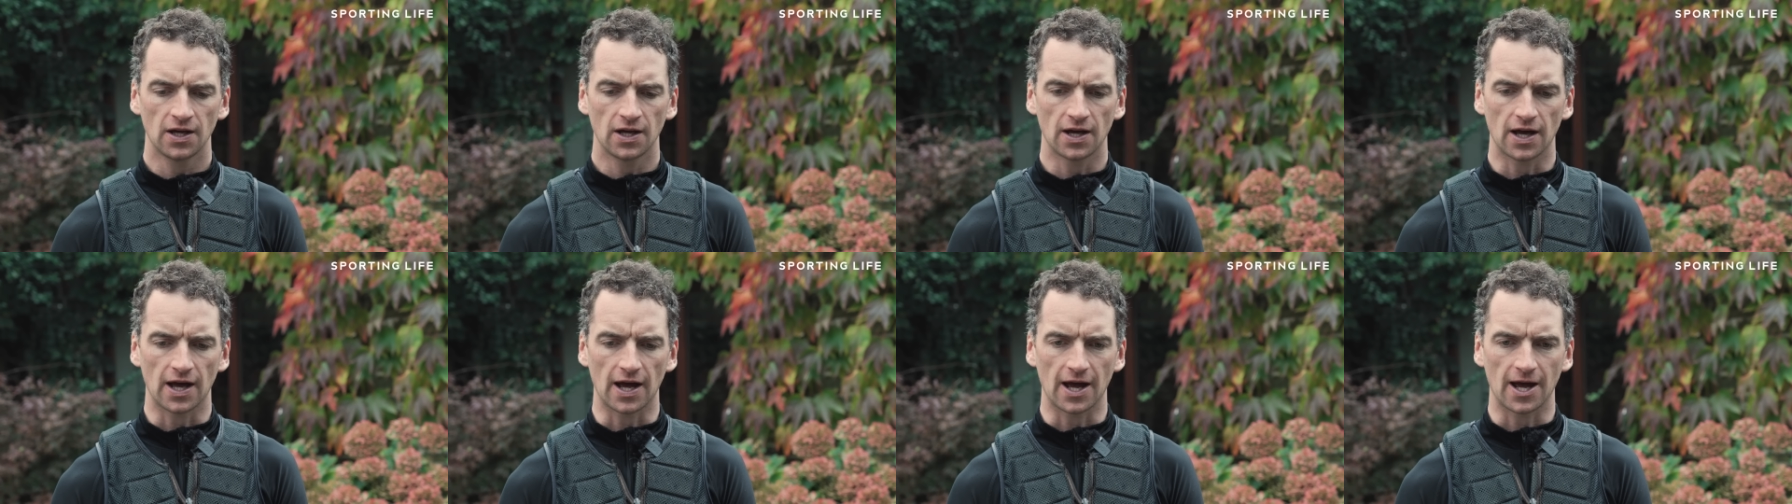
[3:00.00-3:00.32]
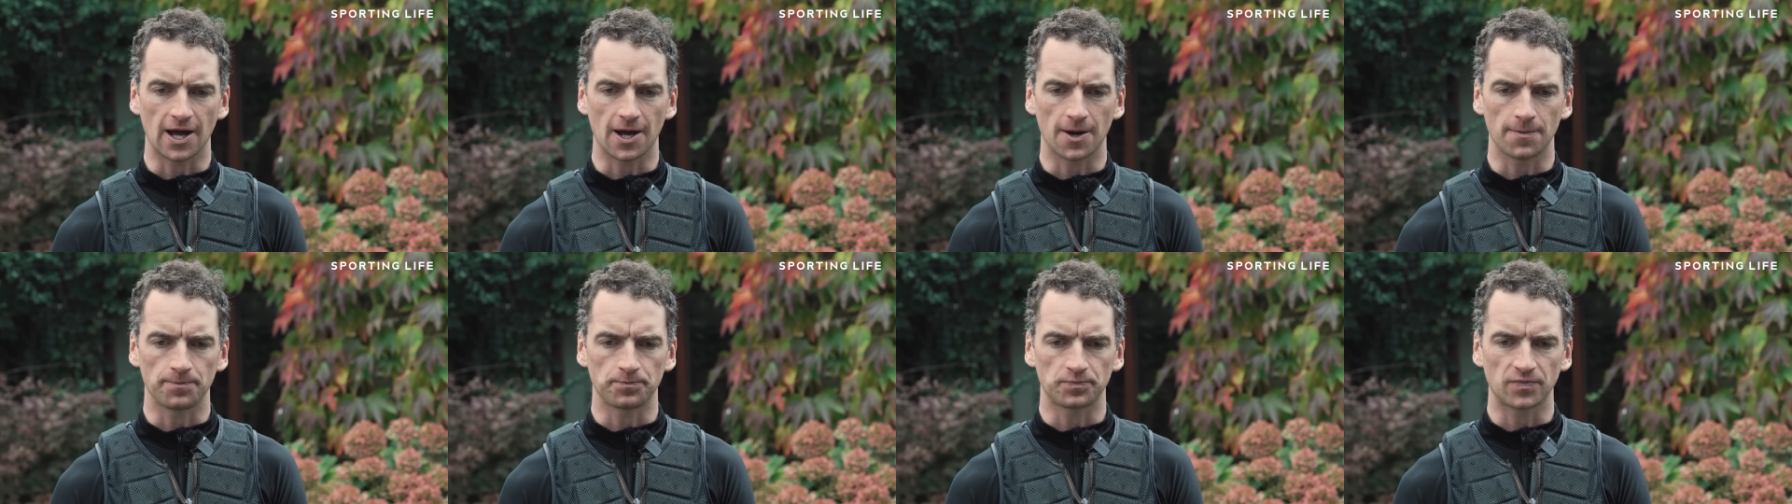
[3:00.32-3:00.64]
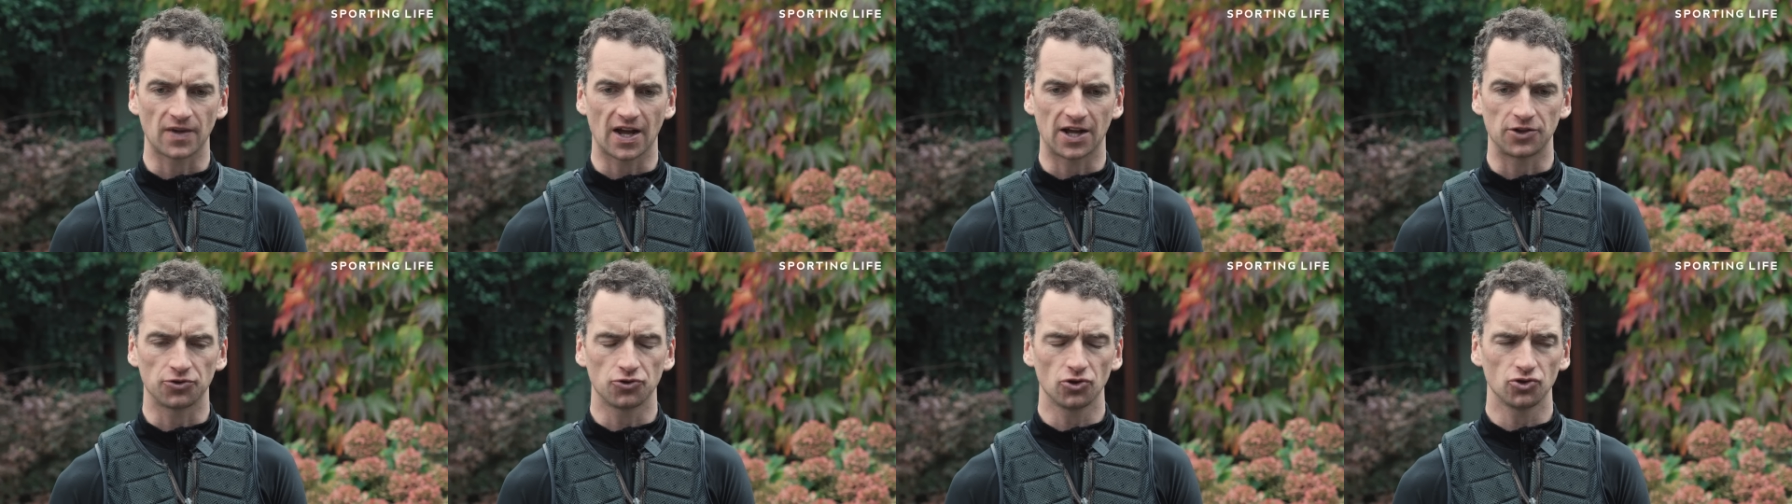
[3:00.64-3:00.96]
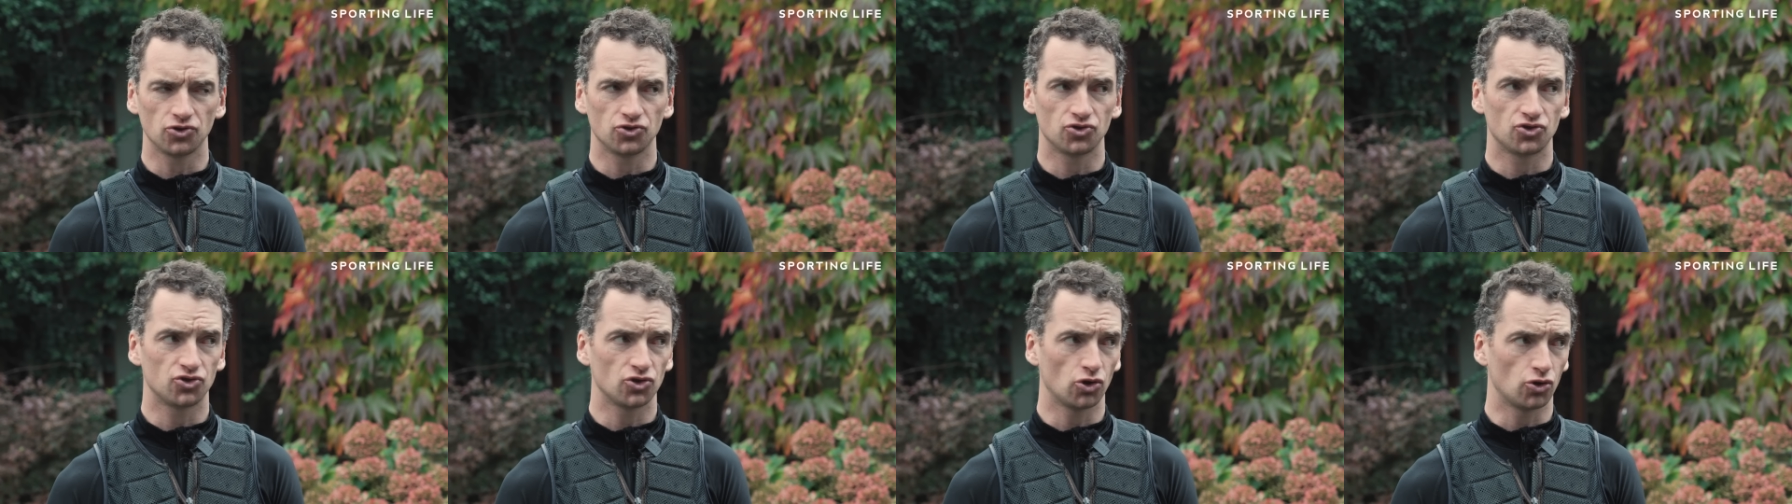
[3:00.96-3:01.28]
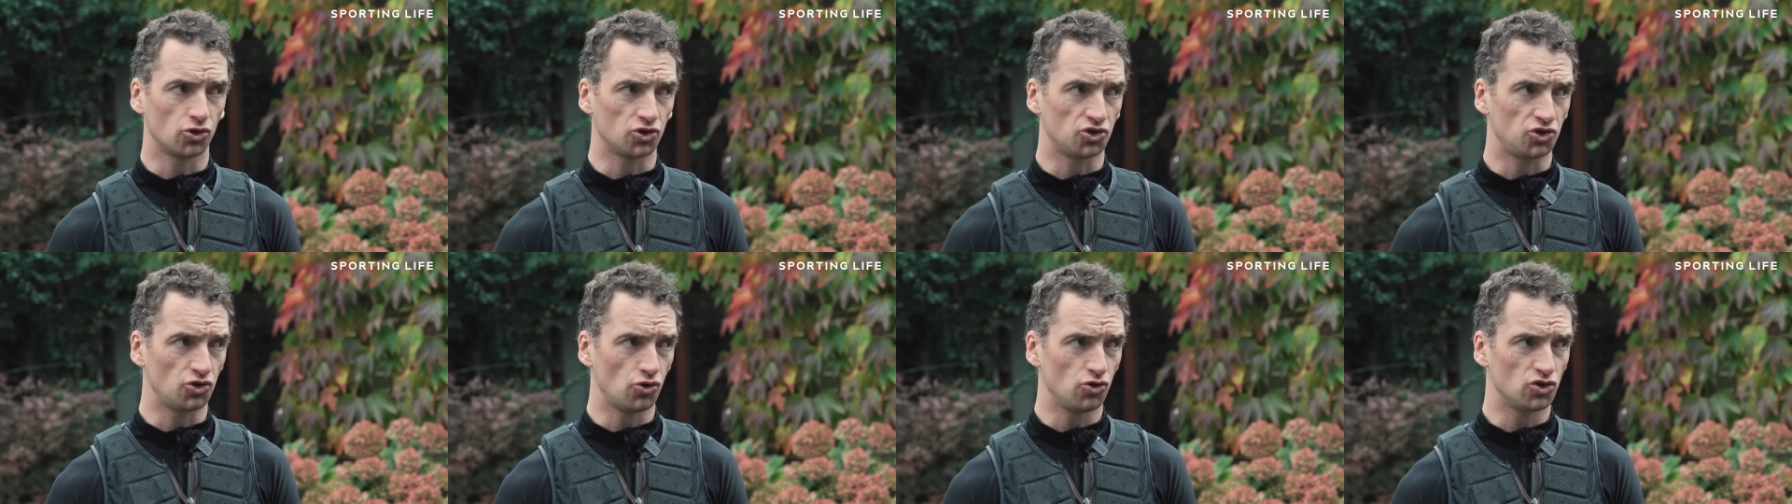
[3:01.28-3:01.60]
And doesn't
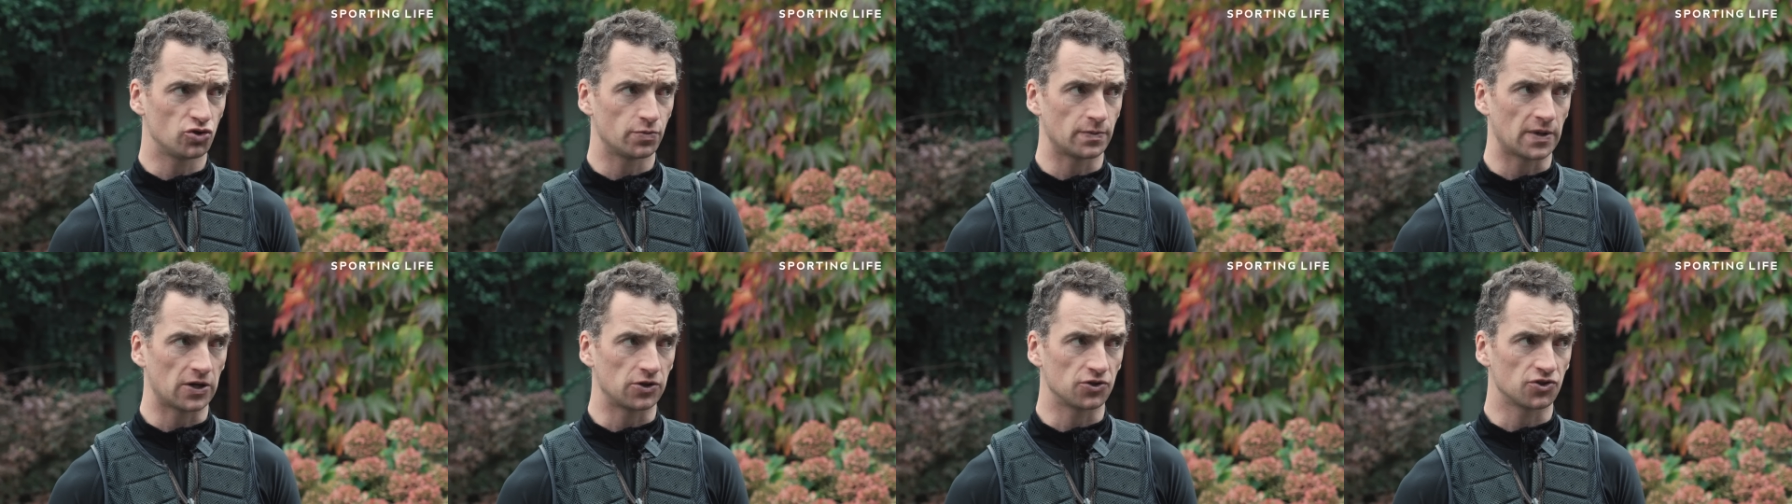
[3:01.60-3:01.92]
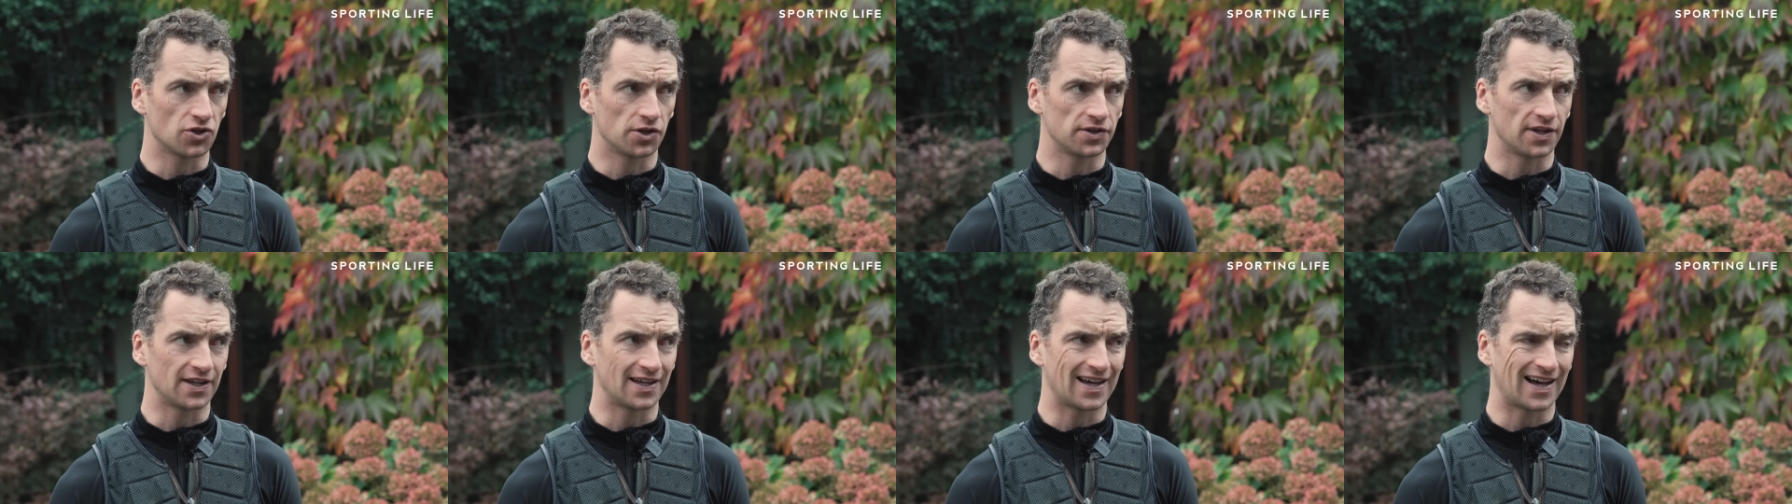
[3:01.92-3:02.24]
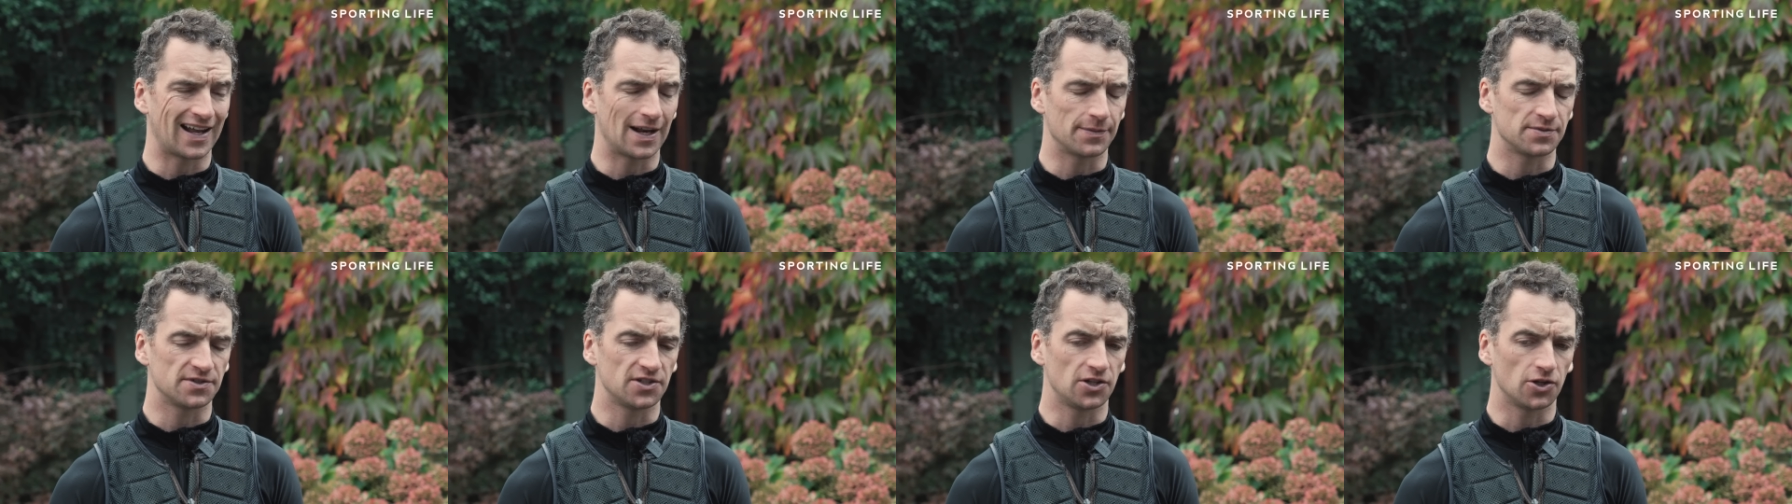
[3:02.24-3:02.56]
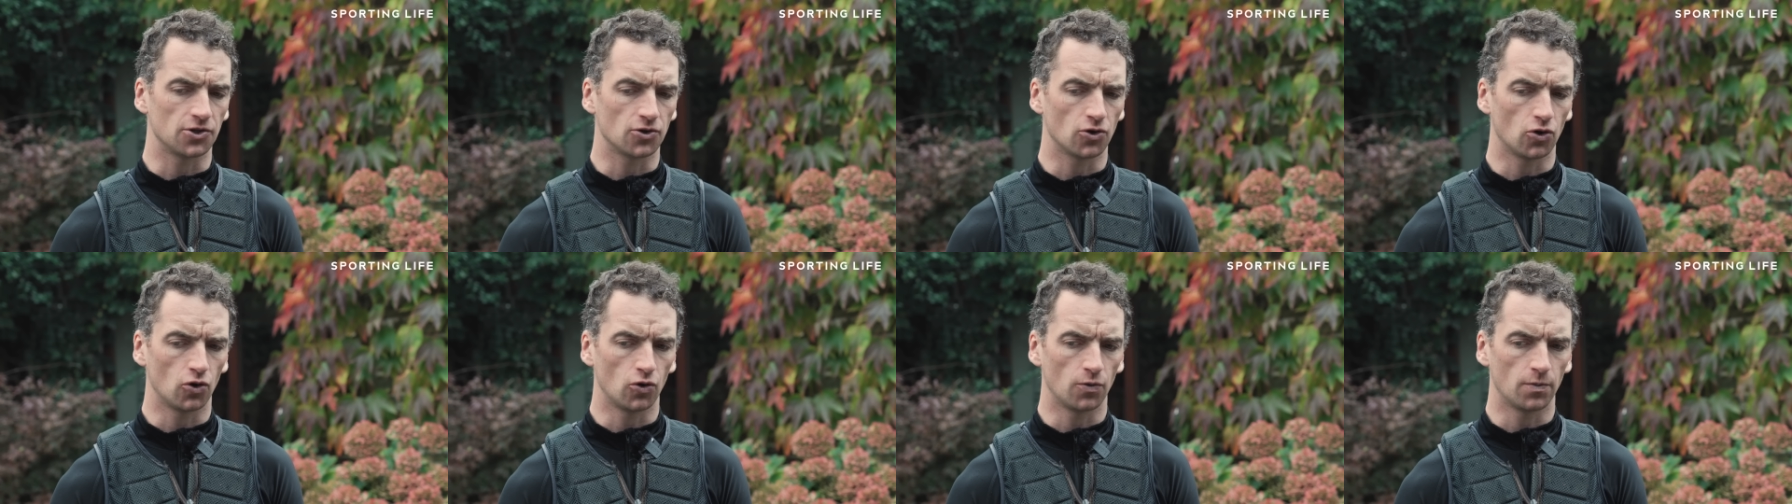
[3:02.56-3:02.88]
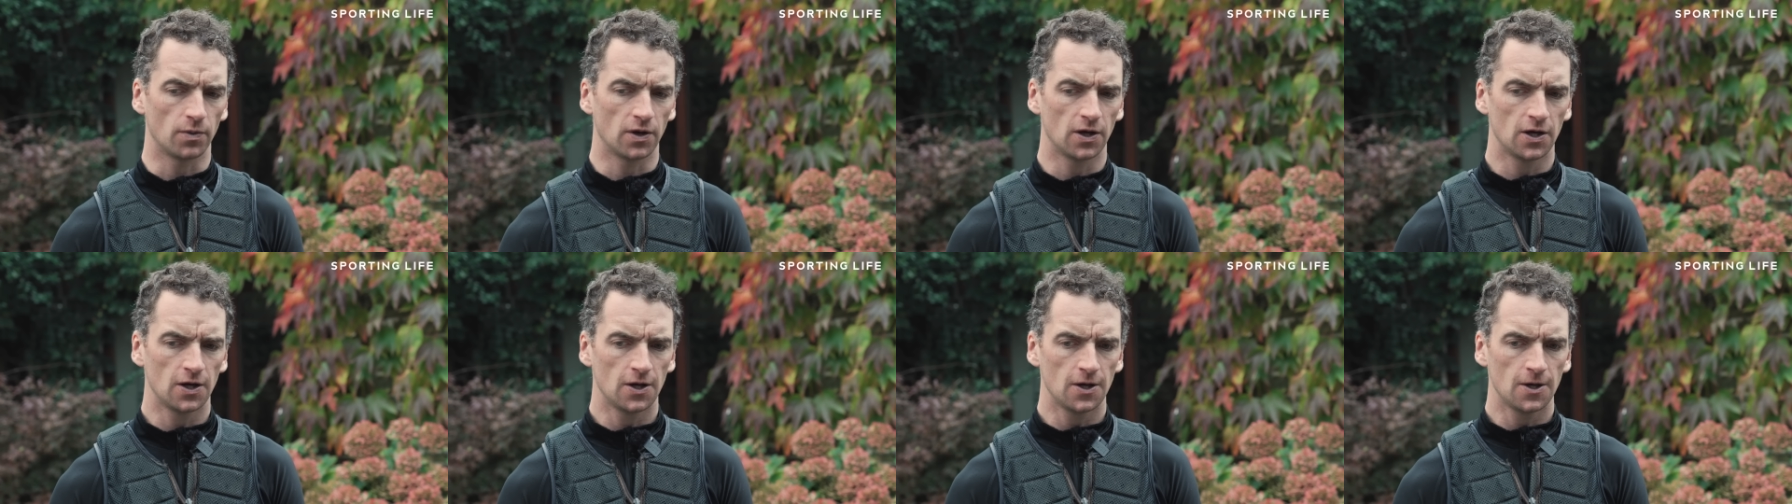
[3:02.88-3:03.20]
show a huge amount on the gallops here at
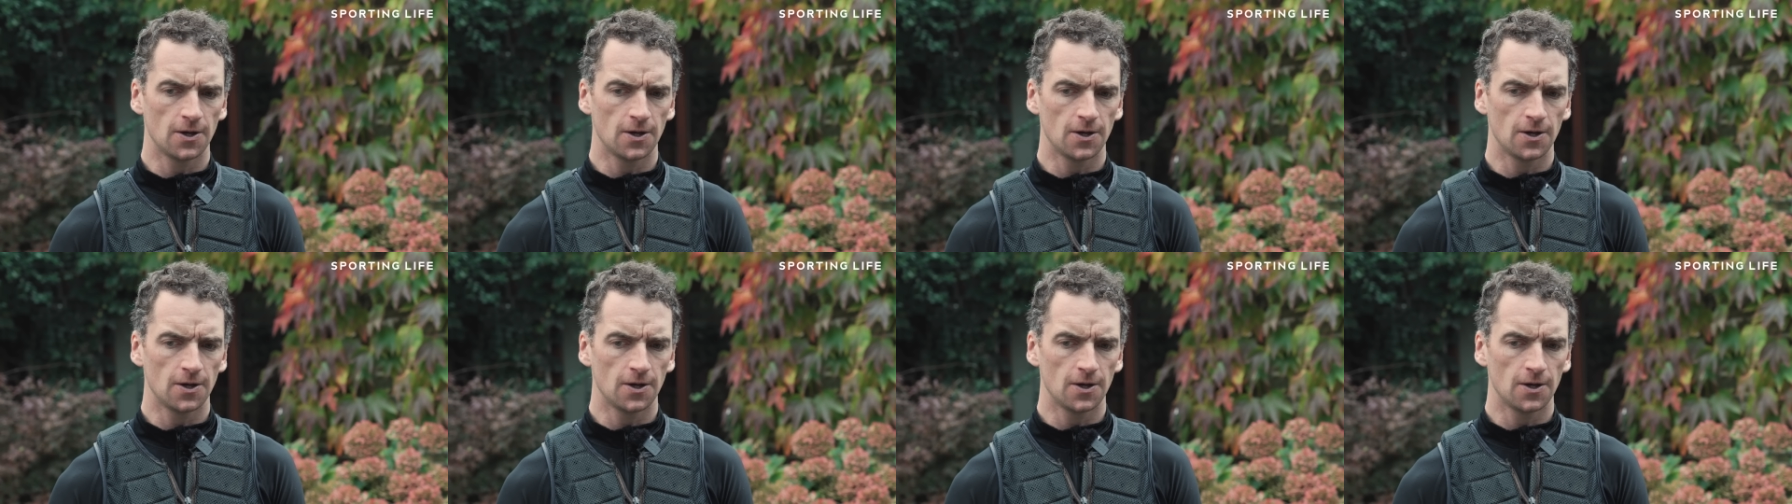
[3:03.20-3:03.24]
home.